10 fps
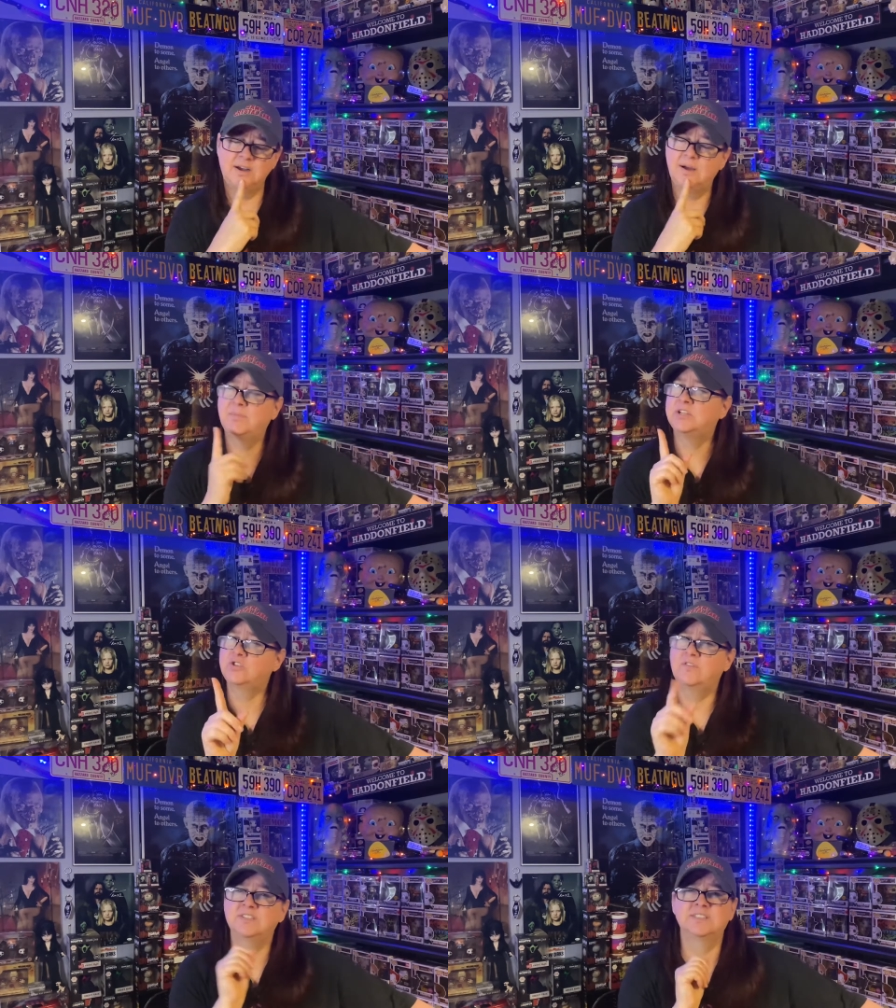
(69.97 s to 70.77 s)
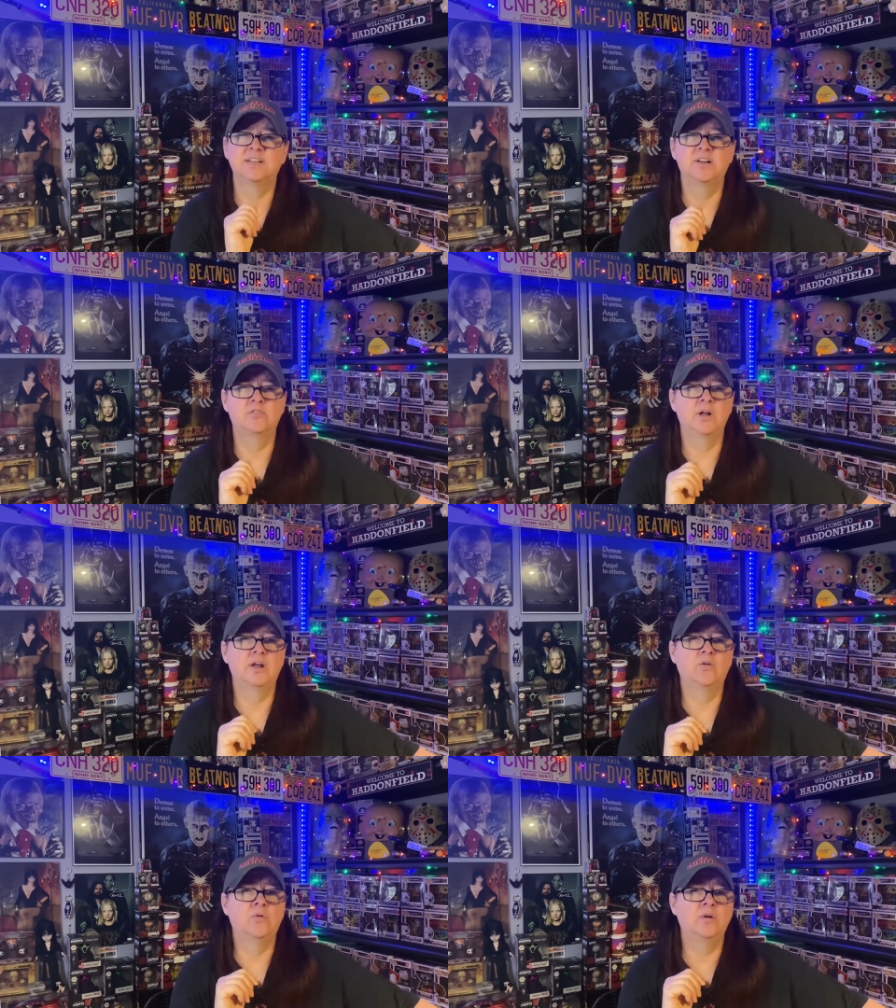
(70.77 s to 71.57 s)
not sure if it said that or
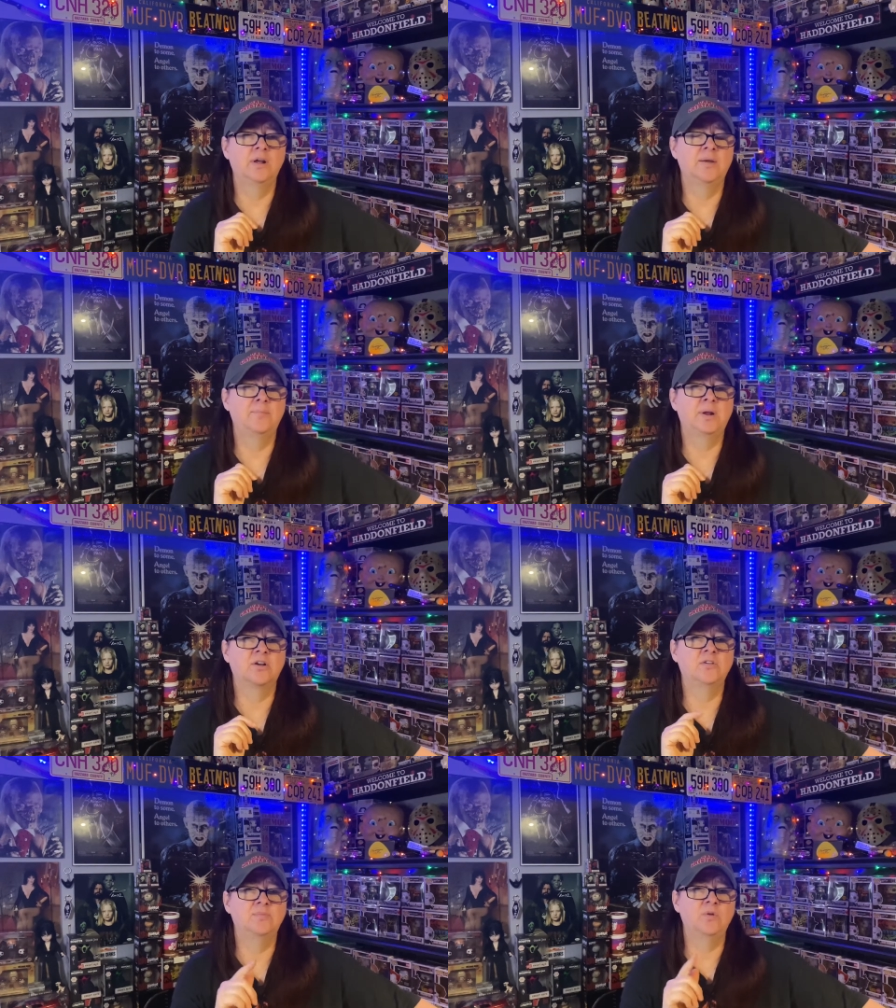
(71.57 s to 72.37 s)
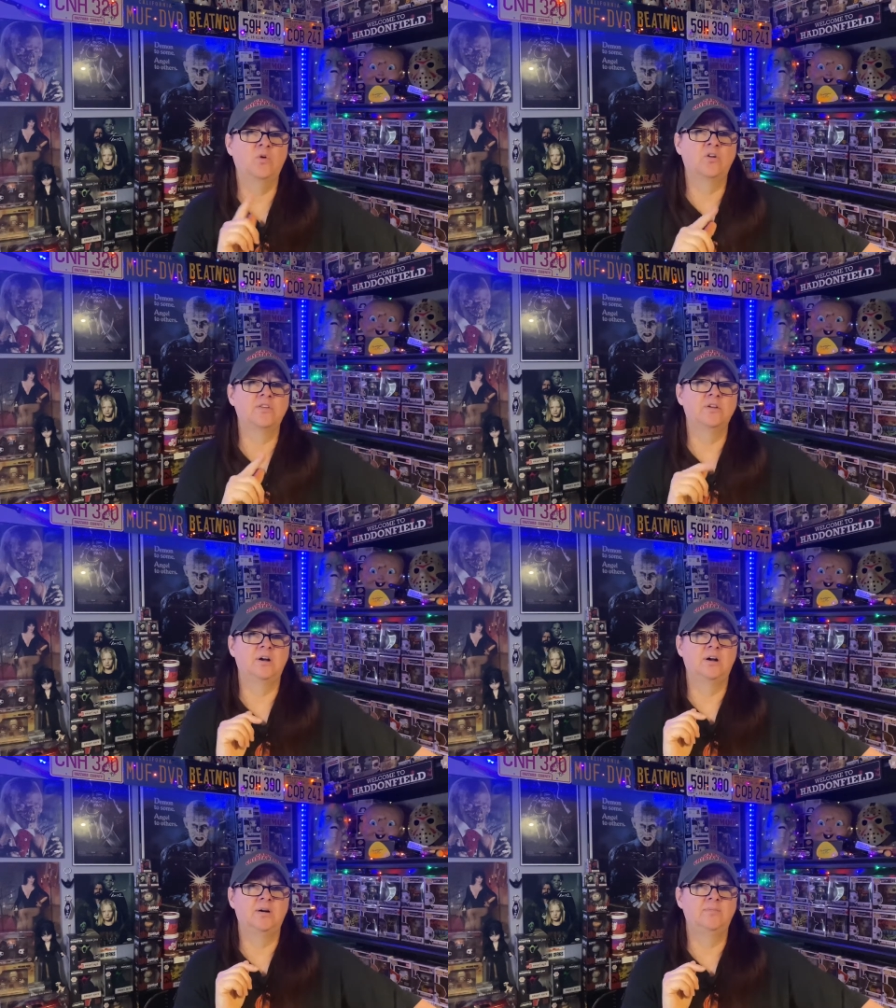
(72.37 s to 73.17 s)
not, but it could be worth
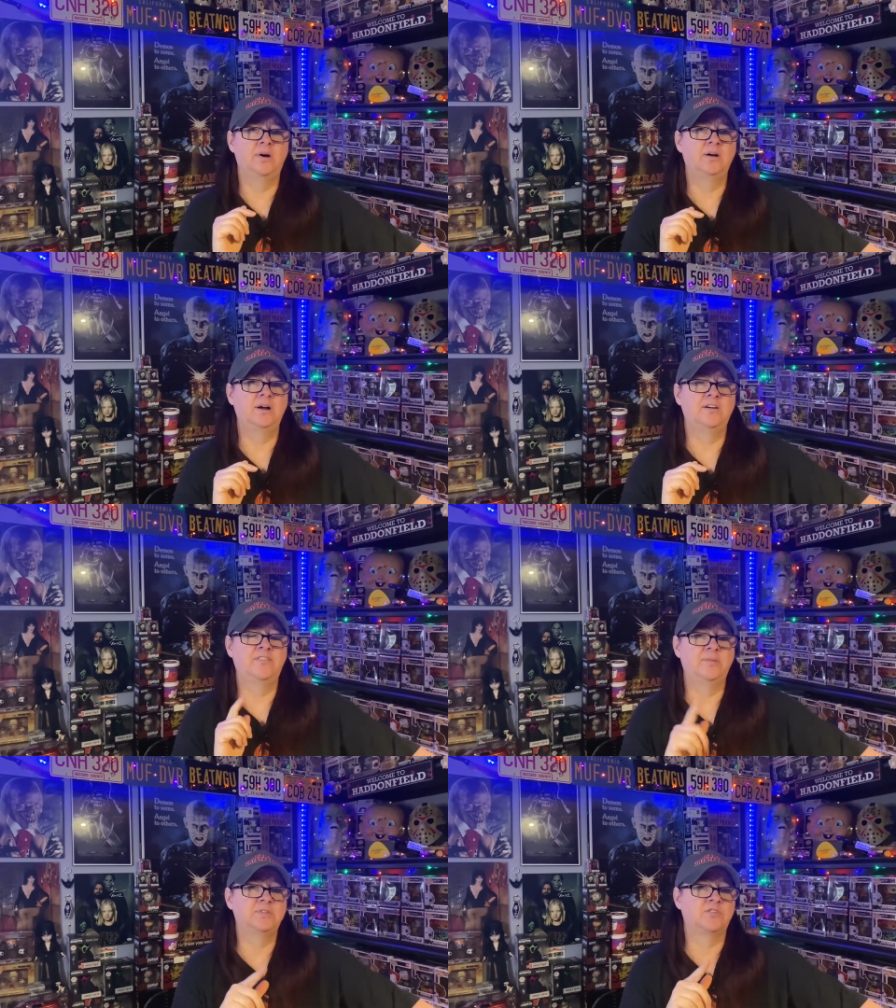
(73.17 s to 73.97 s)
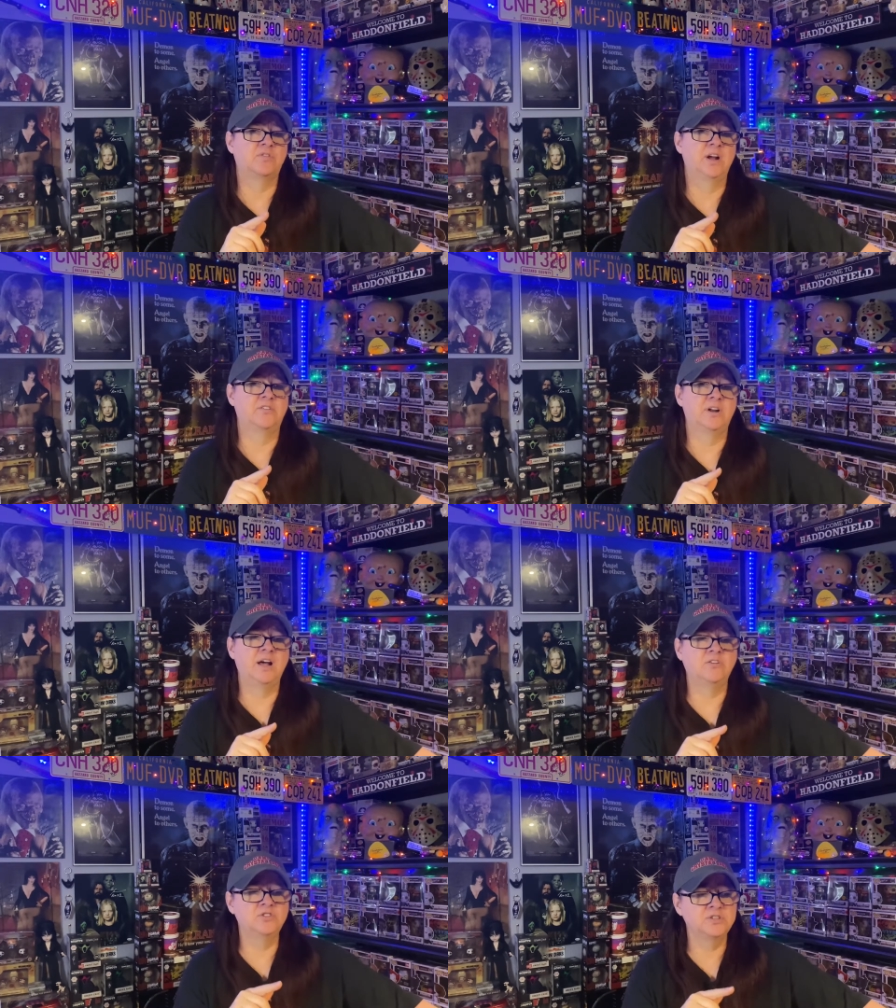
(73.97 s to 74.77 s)
of up to
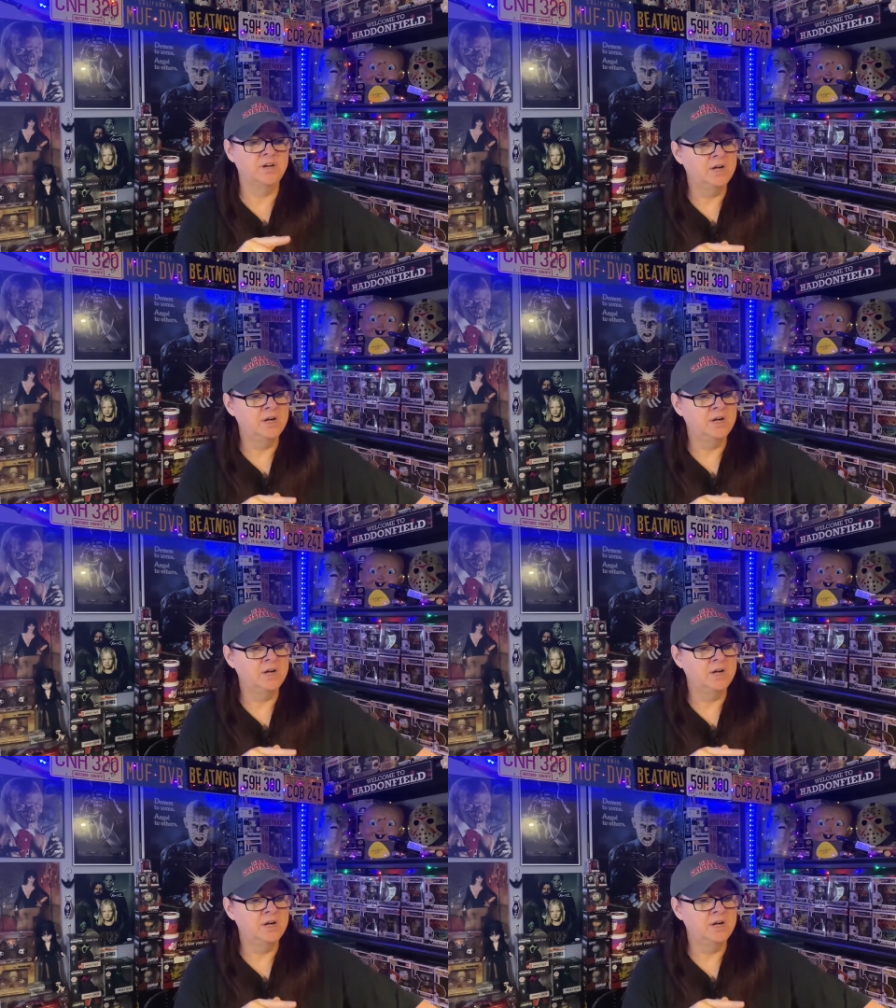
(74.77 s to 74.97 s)
$300.